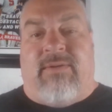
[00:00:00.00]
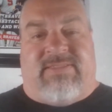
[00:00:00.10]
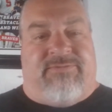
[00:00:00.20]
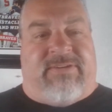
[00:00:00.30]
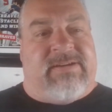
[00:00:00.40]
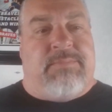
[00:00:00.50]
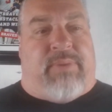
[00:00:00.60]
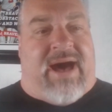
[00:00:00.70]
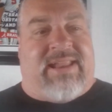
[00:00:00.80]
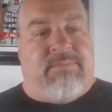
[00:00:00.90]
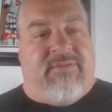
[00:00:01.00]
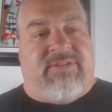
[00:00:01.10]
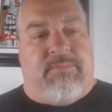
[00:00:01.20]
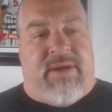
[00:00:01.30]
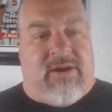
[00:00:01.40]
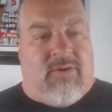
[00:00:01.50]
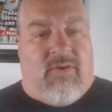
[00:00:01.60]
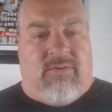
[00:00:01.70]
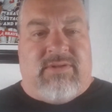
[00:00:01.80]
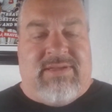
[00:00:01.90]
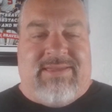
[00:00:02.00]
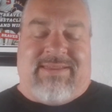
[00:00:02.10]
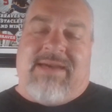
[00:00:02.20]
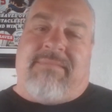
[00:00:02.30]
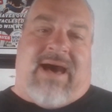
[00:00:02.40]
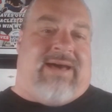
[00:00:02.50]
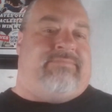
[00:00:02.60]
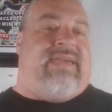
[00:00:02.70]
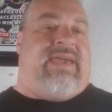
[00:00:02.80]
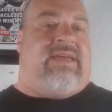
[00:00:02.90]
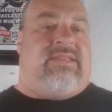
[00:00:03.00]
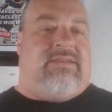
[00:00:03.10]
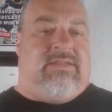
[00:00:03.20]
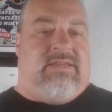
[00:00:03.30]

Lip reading: at the very bottom of the barrel, come on, man.